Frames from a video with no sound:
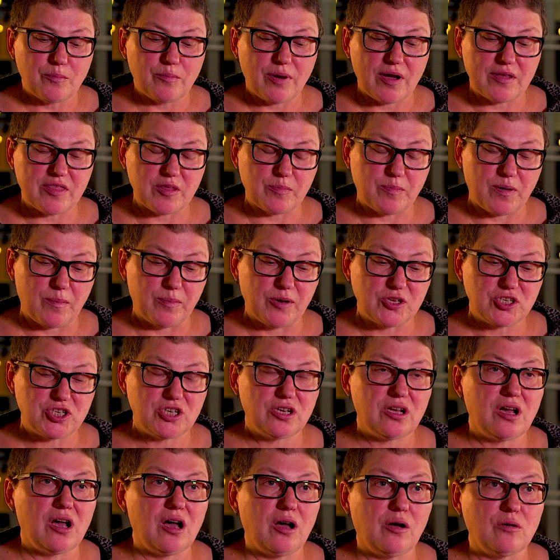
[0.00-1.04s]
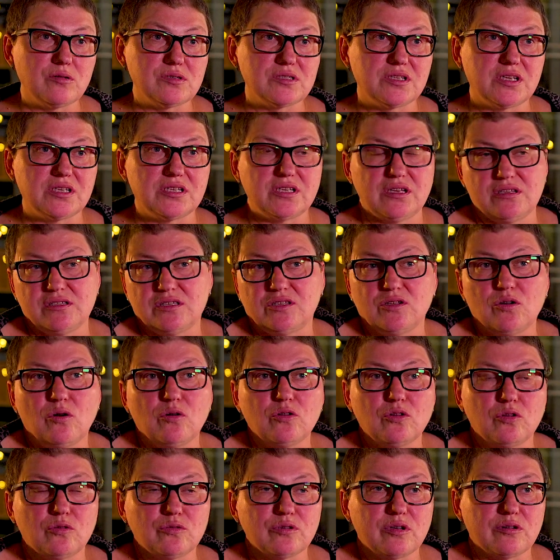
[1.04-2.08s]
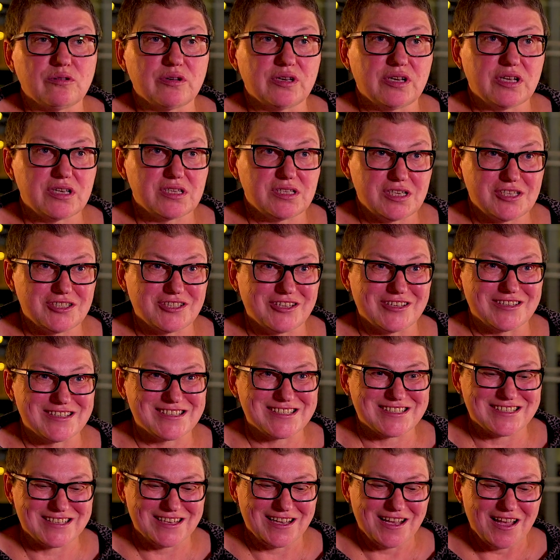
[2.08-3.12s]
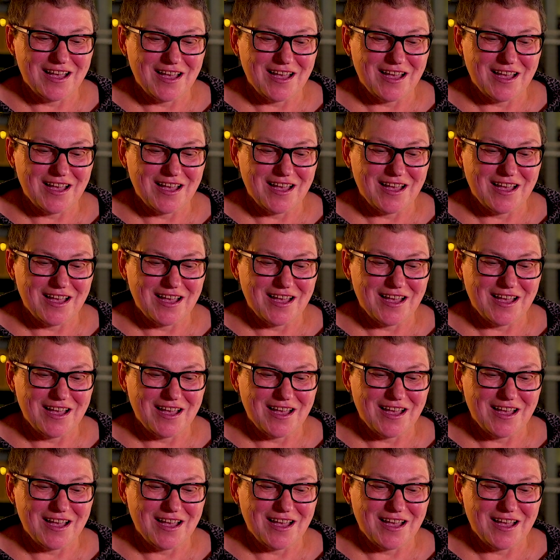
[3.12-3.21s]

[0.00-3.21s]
by the publishing house that is no longer in existence.